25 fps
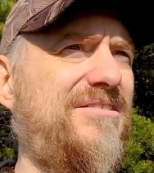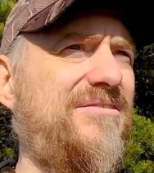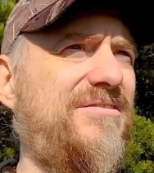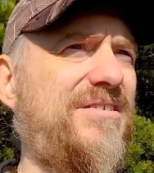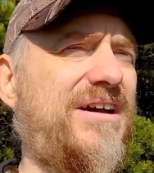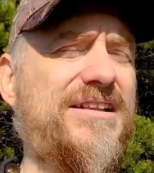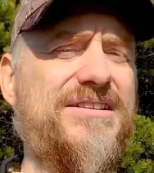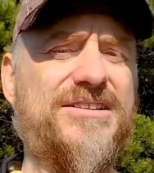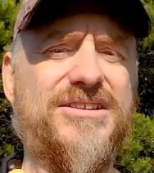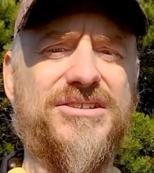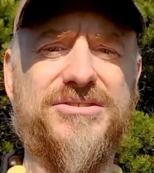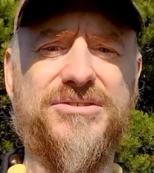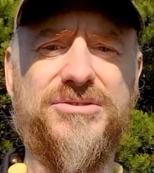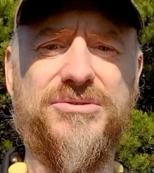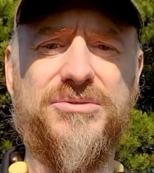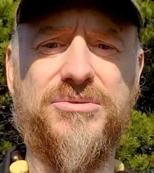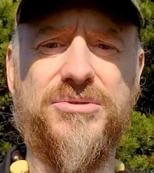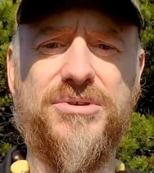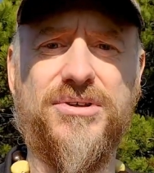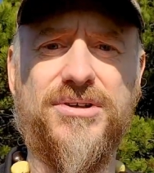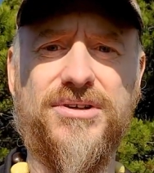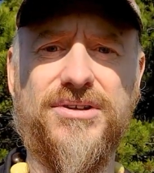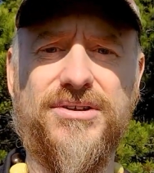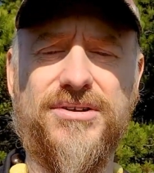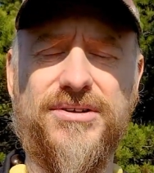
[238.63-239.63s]
on the new
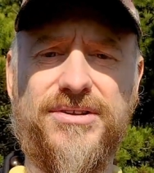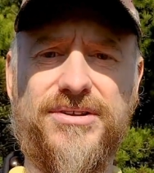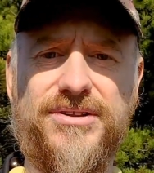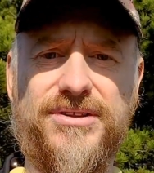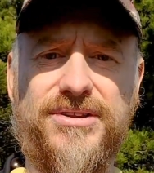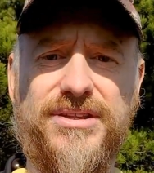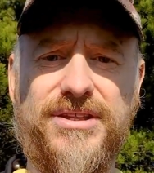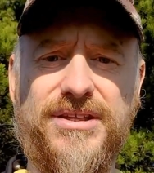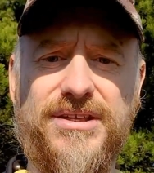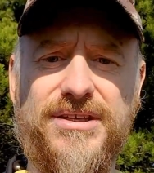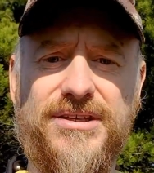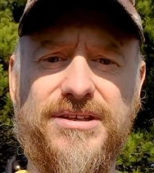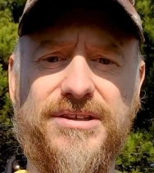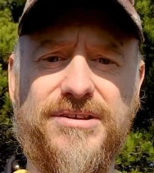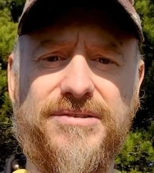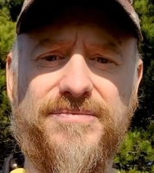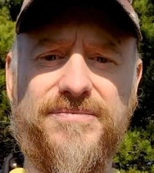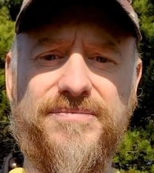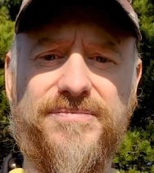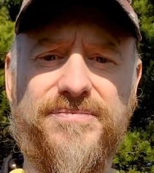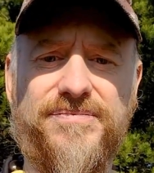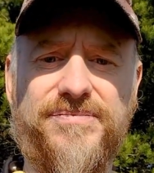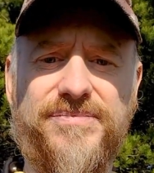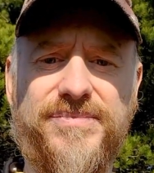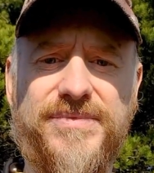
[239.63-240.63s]
earth.
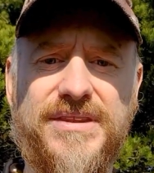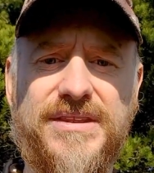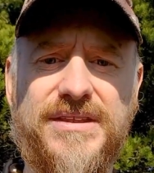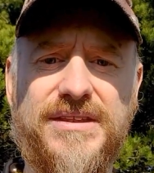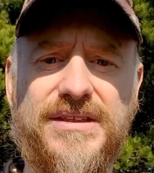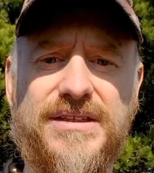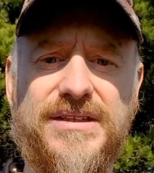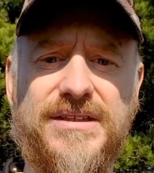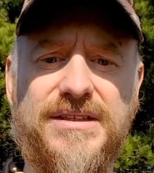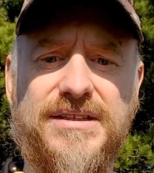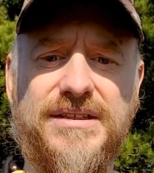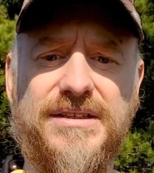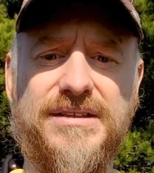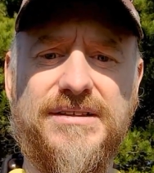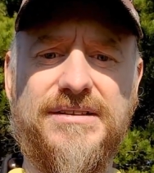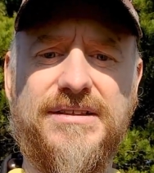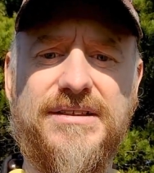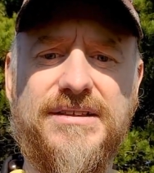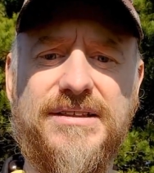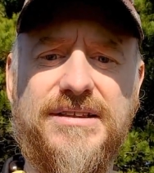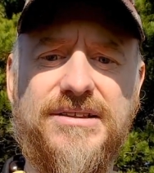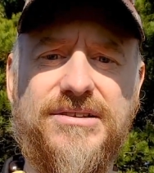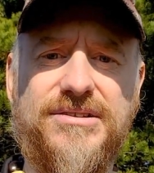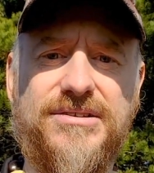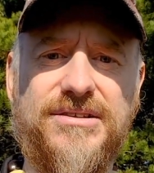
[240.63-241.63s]
The
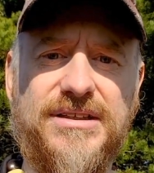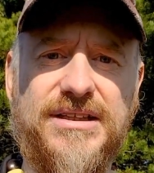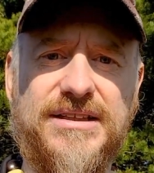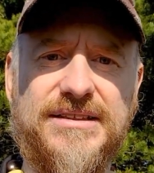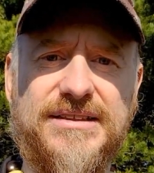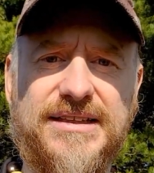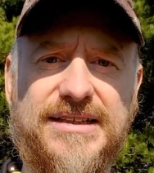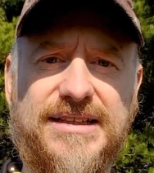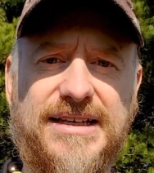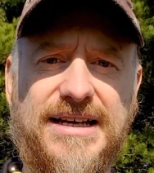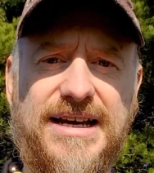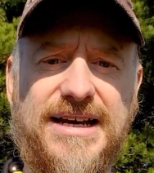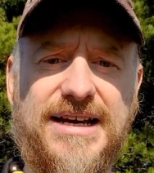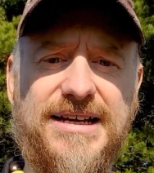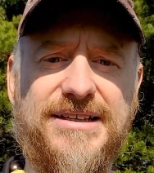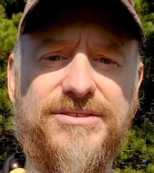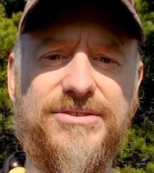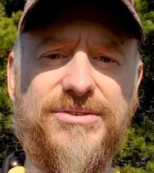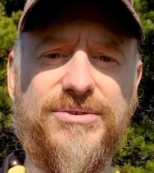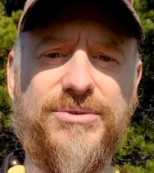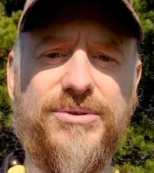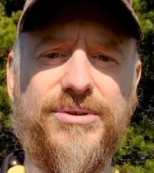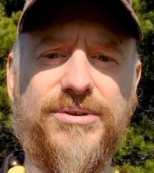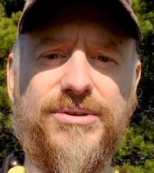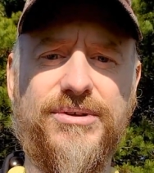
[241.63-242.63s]
eagle and the
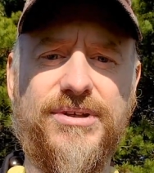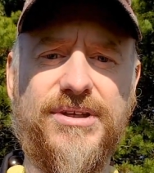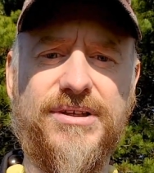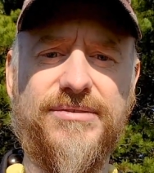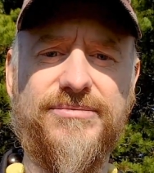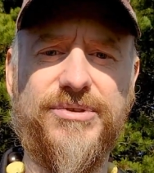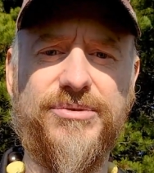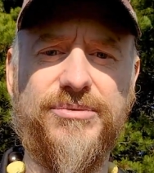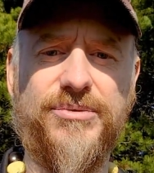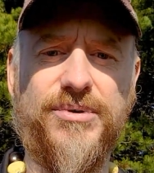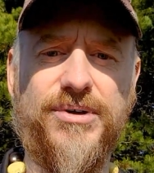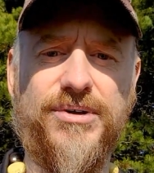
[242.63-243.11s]
condor love you